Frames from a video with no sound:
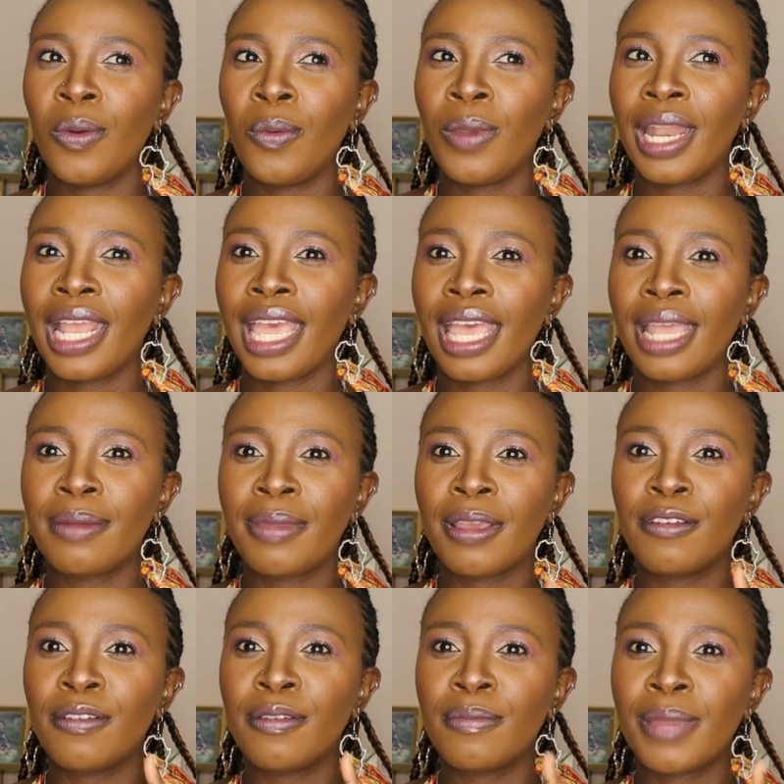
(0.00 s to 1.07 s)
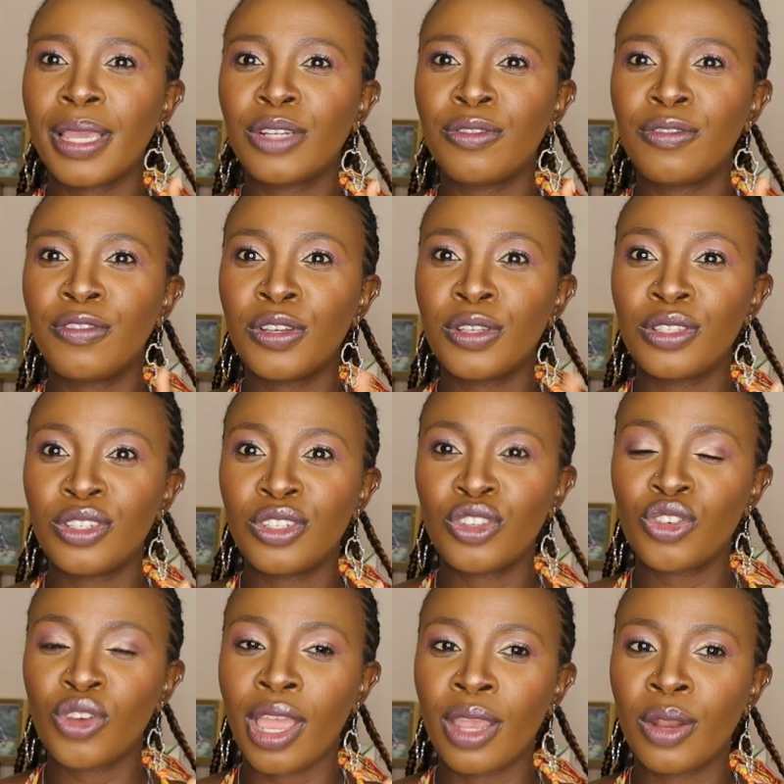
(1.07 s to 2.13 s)
when I had my first
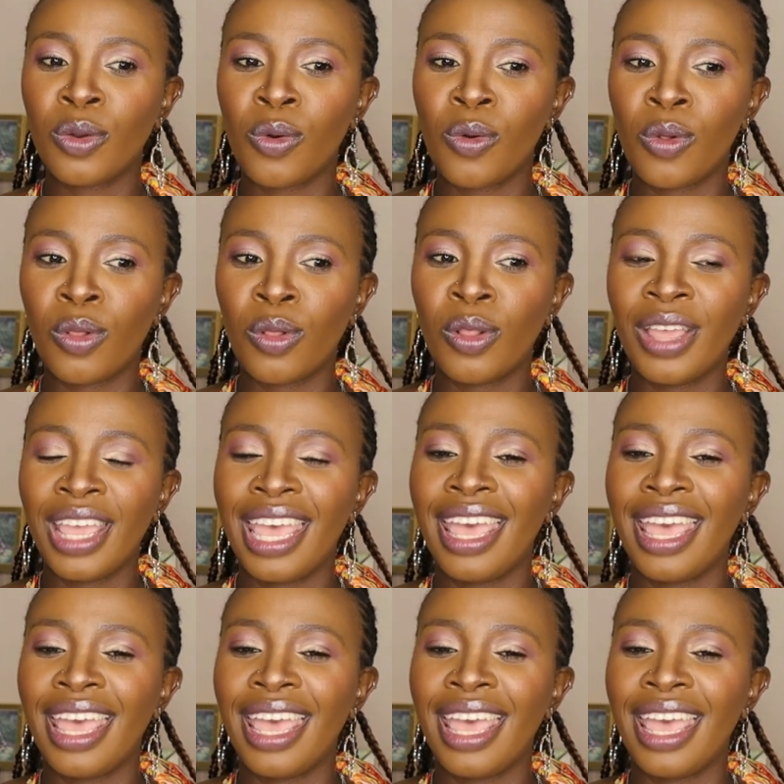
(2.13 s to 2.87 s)
try and haul.